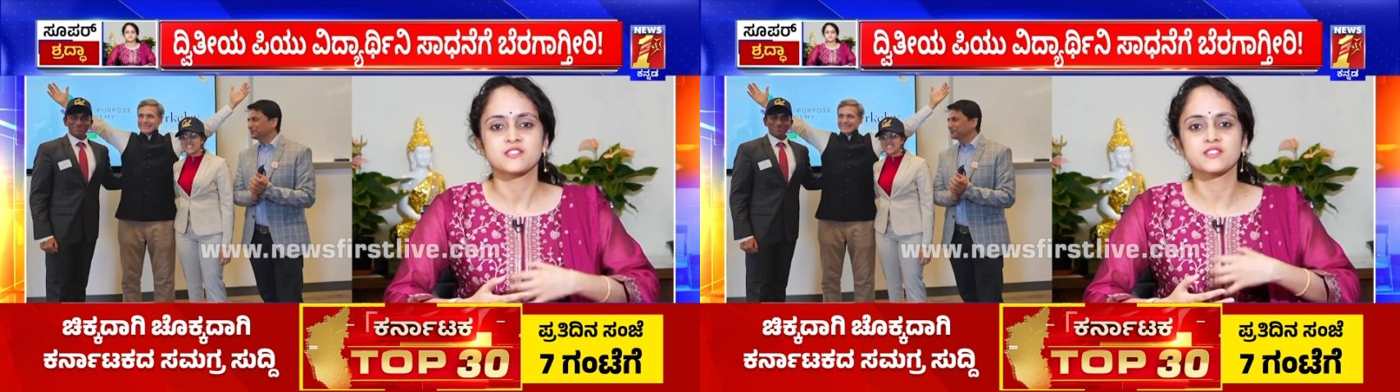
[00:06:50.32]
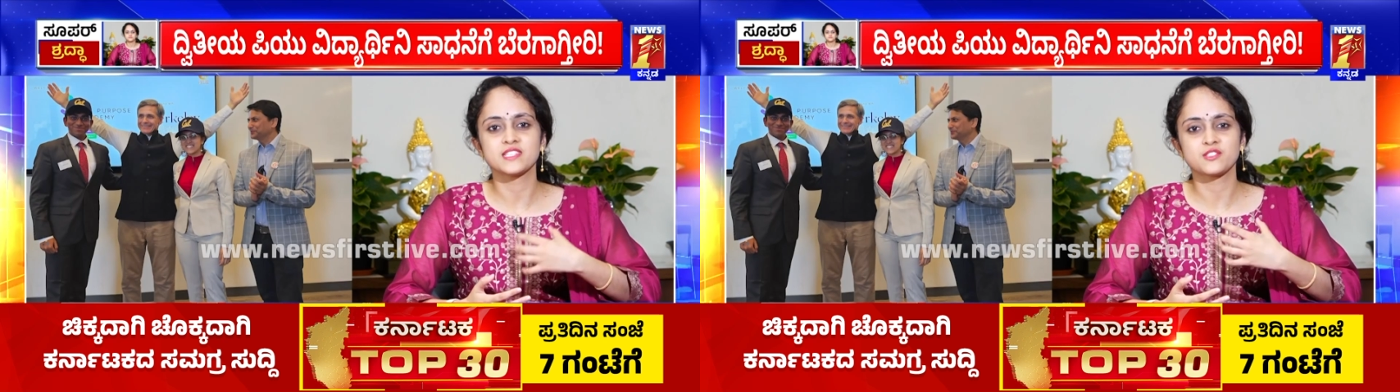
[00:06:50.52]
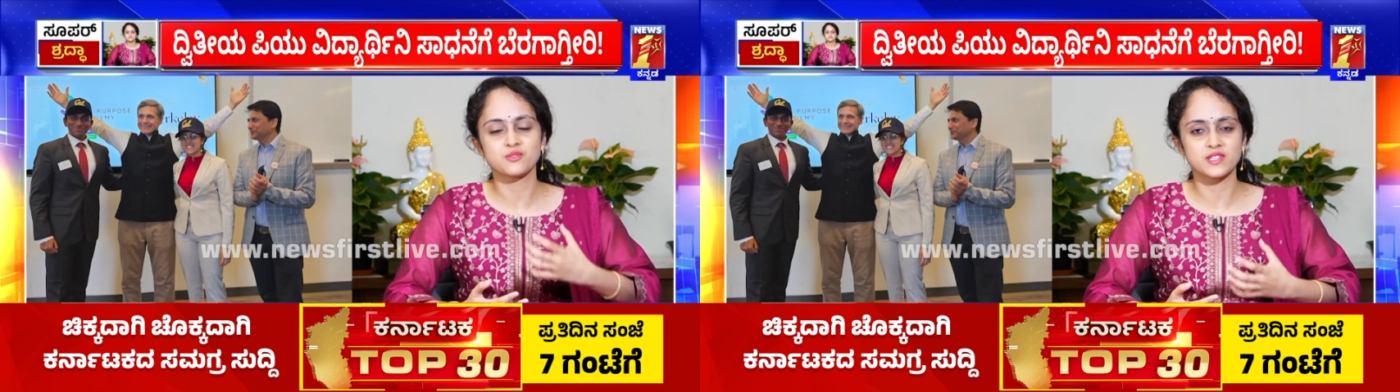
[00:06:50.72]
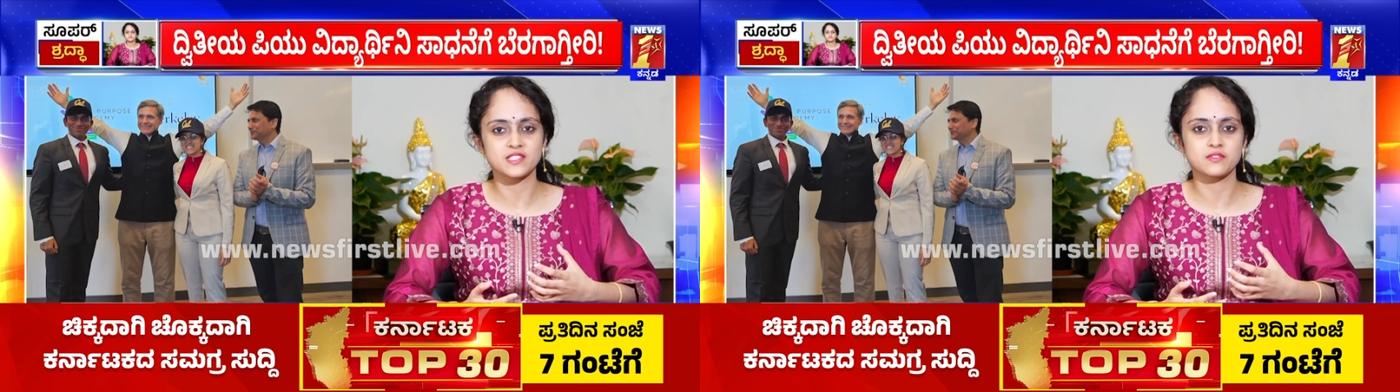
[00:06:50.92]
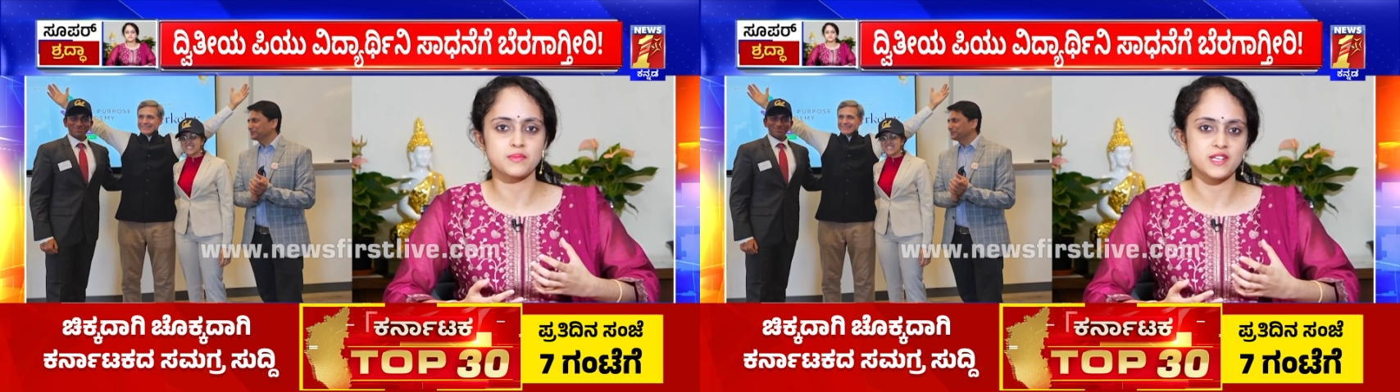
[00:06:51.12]
So these
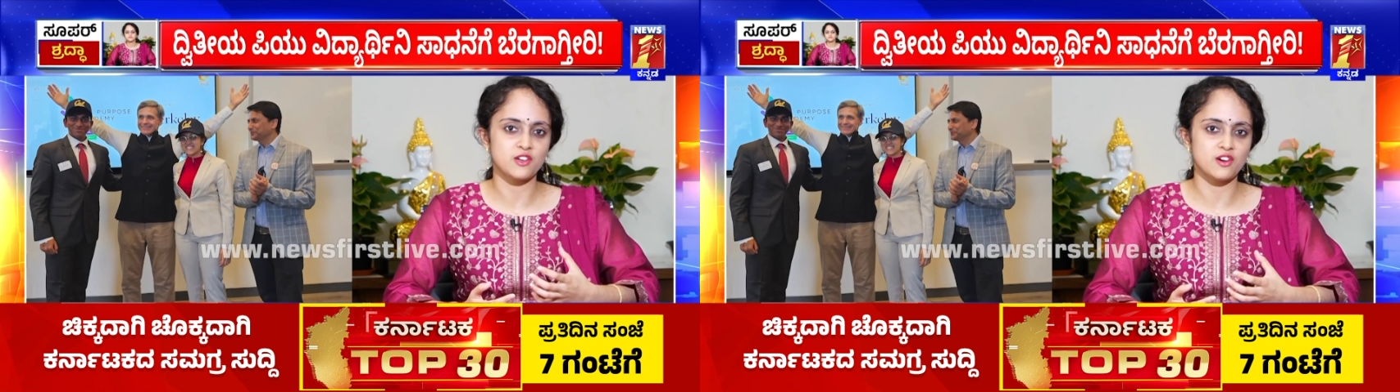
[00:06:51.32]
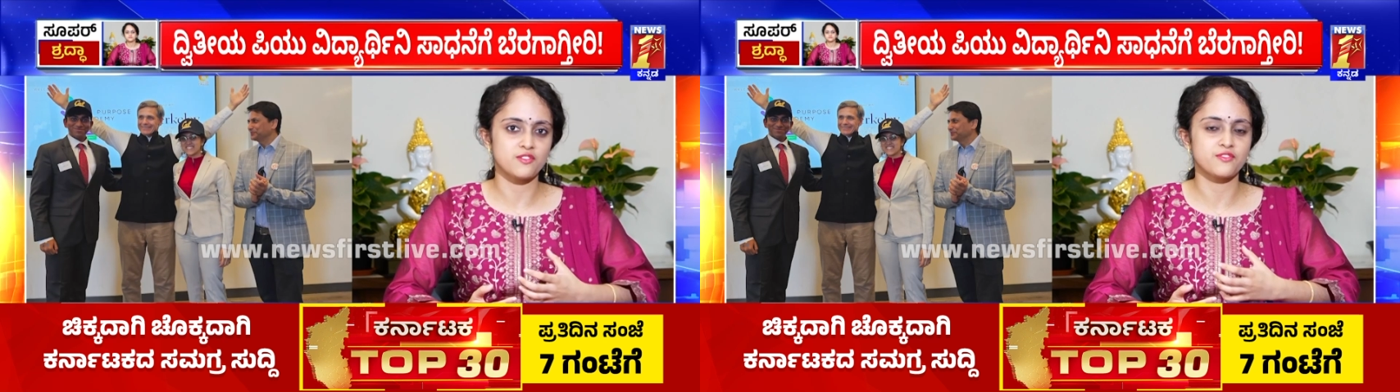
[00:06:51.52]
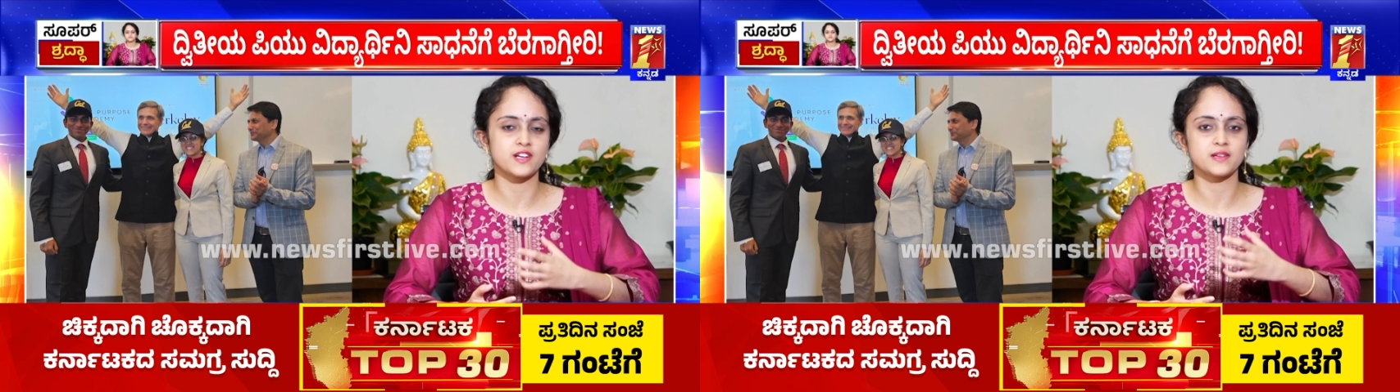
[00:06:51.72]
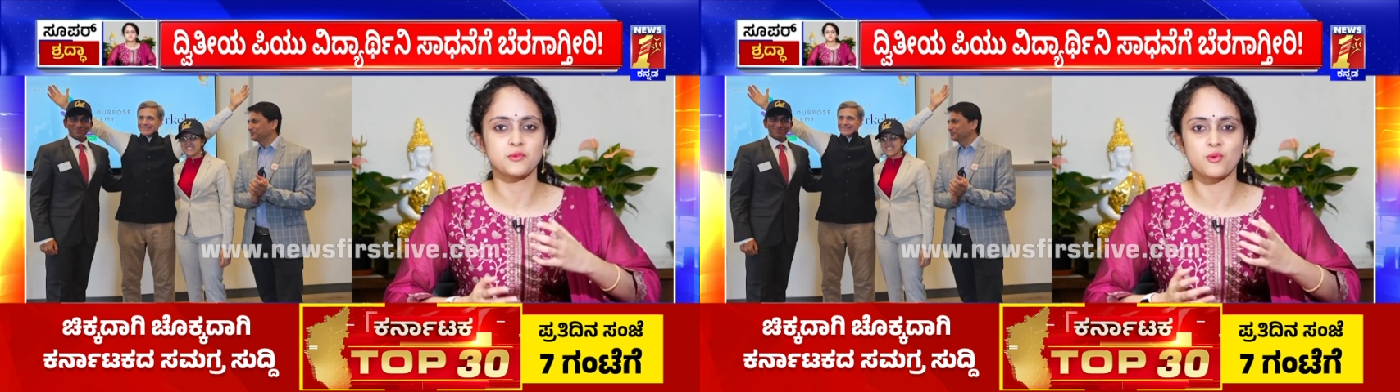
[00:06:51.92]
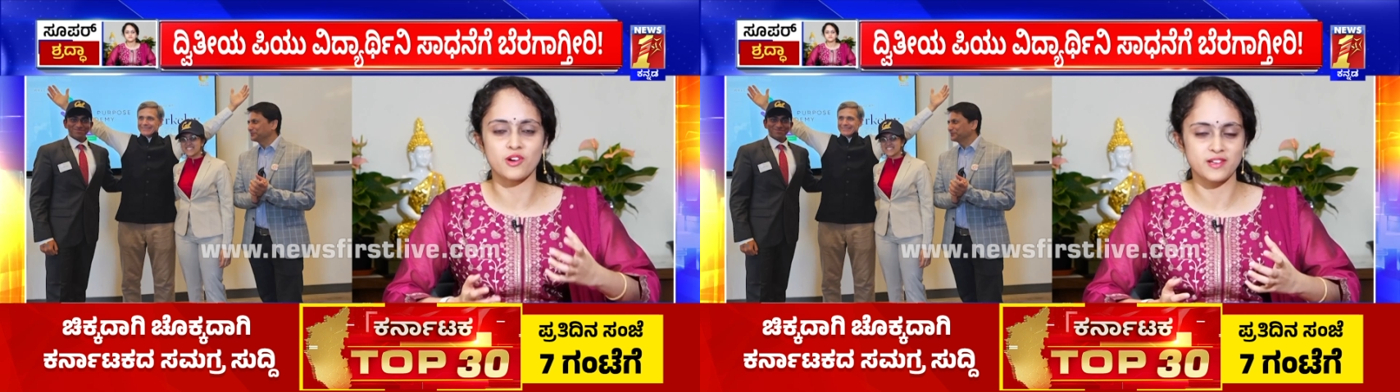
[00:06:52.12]
students will be taught
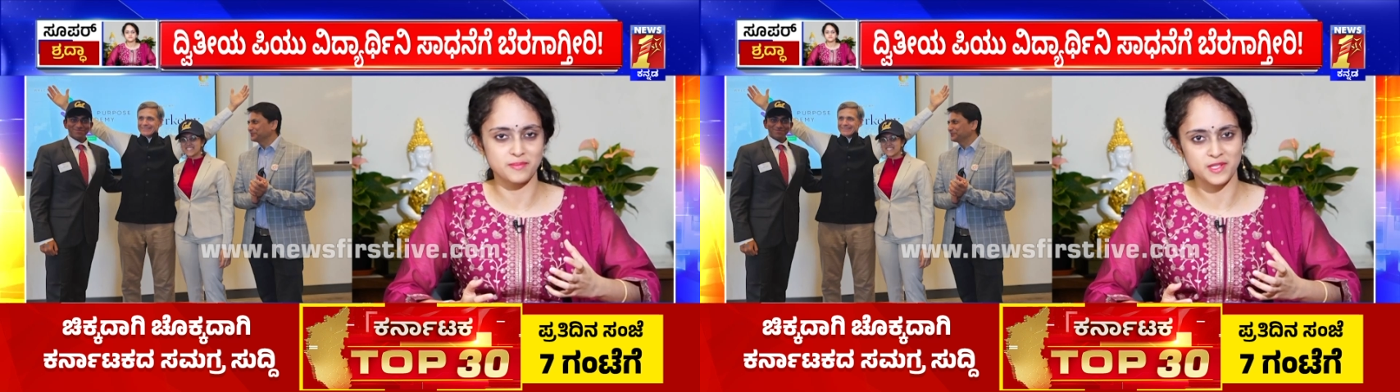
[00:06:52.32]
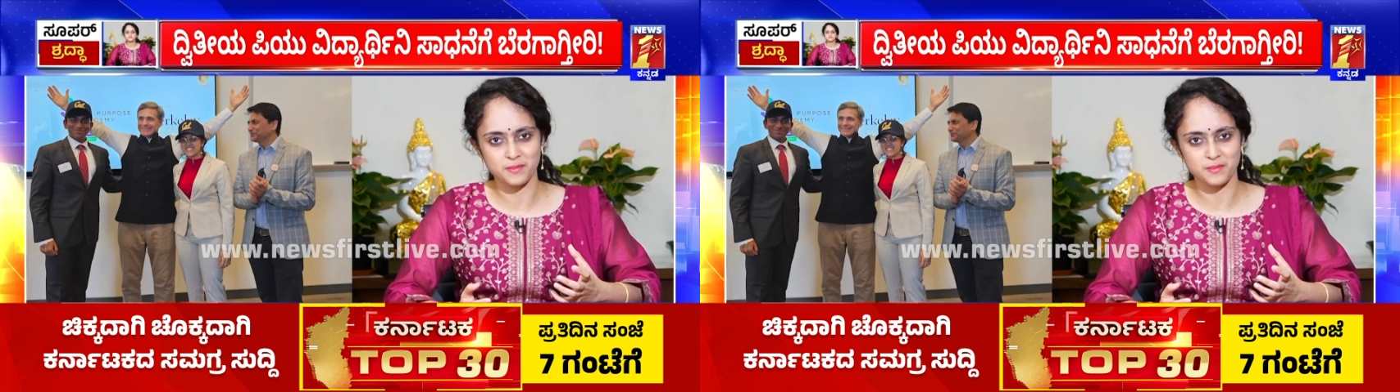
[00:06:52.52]
from quantum